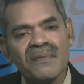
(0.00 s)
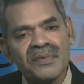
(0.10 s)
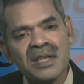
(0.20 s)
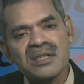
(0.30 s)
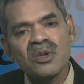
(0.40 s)

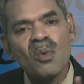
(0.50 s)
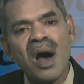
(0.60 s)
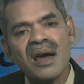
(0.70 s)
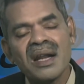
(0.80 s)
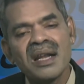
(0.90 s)
this
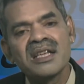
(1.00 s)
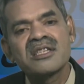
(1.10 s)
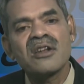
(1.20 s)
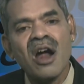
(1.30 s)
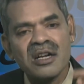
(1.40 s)
URL is
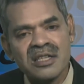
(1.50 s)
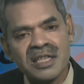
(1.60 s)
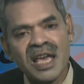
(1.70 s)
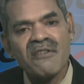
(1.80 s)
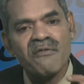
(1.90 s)
not
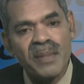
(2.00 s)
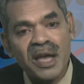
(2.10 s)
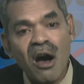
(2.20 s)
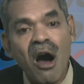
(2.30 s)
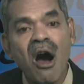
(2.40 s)
safe
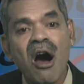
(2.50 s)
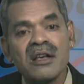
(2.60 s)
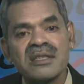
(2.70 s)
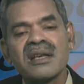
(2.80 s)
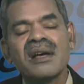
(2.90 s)

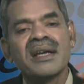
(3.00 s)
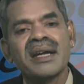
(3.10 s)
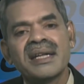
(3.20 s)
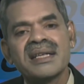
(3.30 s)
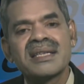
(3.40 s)
because
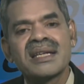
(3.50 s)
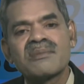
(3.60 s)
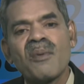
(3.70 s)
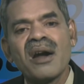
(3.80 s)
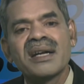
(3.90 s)
it is
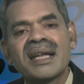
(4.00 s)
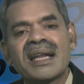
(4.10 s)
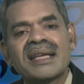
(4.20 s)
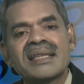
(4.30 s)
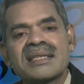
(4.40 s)
responding
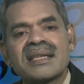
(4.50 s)
like this,